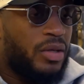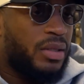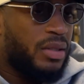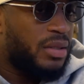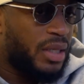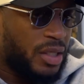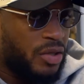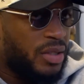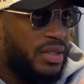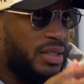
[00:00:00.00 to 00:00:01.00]
you're going
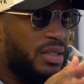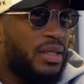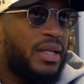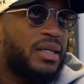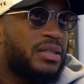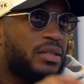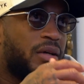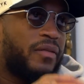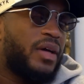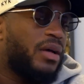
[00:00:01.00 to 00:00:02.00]
to see a lot of
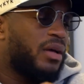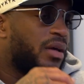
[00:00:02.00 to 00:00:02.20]
stuff